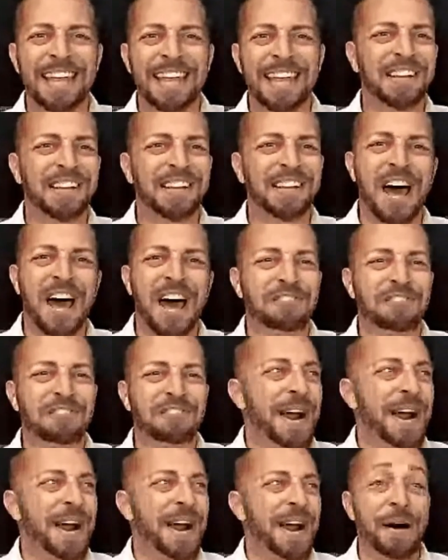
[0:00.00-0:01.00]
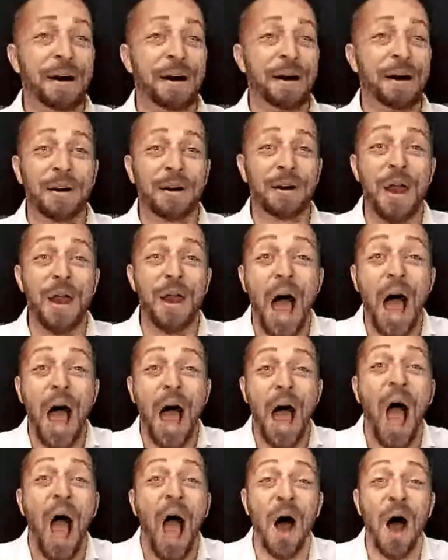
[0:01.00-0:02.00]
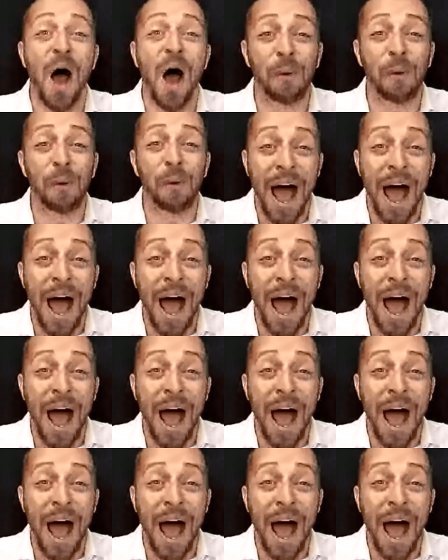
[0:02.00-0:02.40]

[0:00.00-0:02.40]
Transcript: I think a lot of them right now are going, oh,